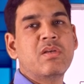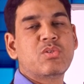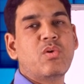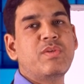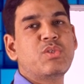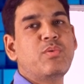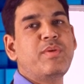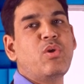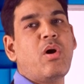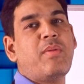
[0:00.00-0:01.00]
So we should
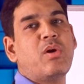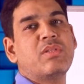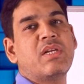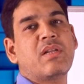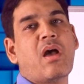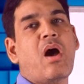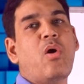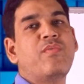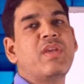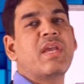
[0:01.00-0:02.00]
be know about that
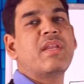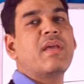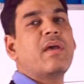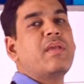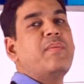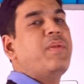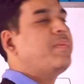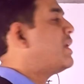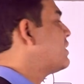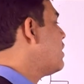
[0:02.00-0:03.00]
how we can
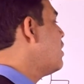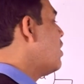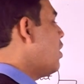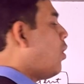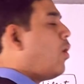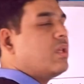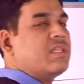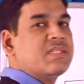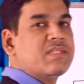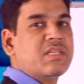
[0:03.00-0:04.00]
implement the all
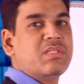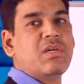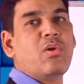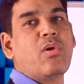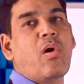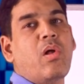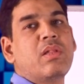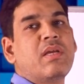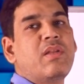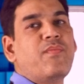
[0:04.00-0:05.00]
the structure or all
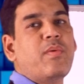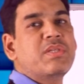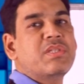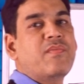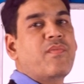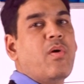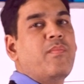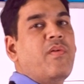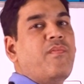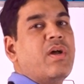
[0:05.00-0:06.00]
the information
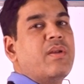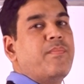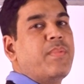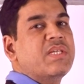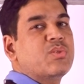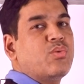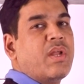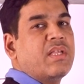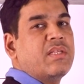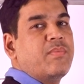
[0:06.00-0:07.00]
from one place to
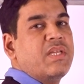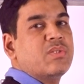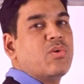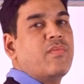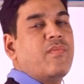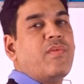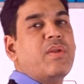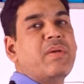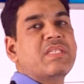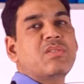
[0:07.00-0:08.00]
another place or
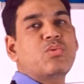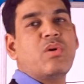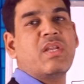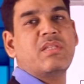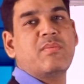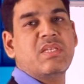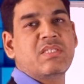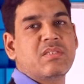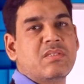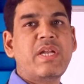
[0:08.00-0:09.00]
one message to another
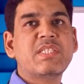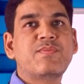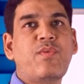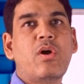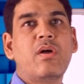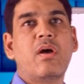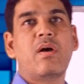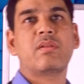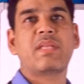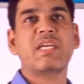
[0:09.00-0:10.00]
message. Friends, for
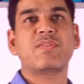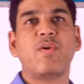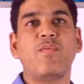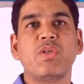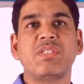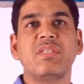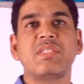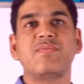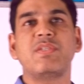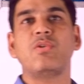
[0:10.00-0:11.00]
uh, thanks for watching
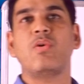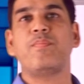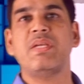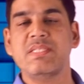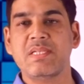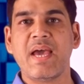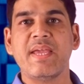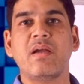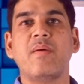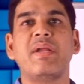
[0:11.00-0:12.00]
this video. Please
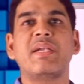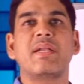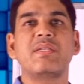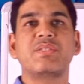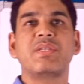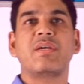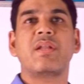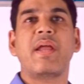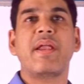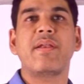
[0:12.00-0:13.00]
like, comment and share
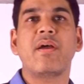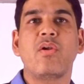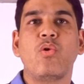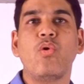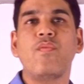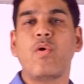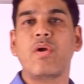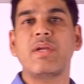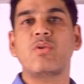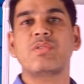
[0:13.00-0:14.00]
and uh, don't
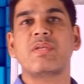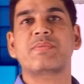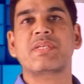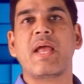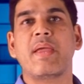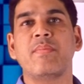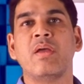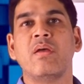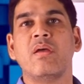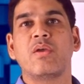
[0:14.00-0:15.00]
forget to subscribe
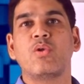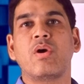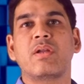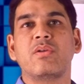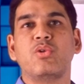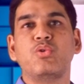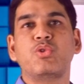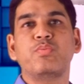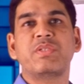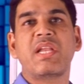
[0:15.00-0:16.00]
your
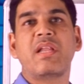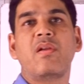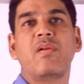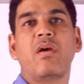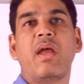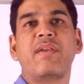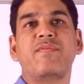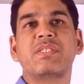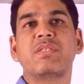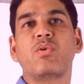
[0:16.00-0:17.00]
YouTube channel and
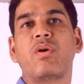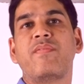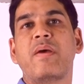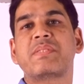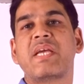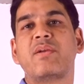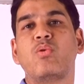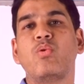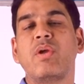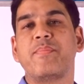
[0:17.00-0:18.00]
visit our website
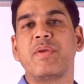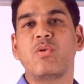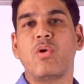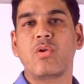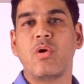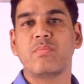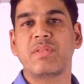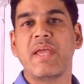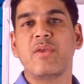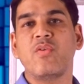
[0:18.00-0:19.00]
gurukpo.com.
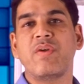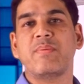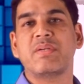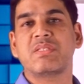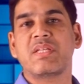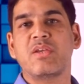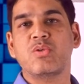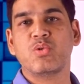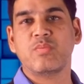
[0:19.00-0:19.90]
Thank you very much. Thank you so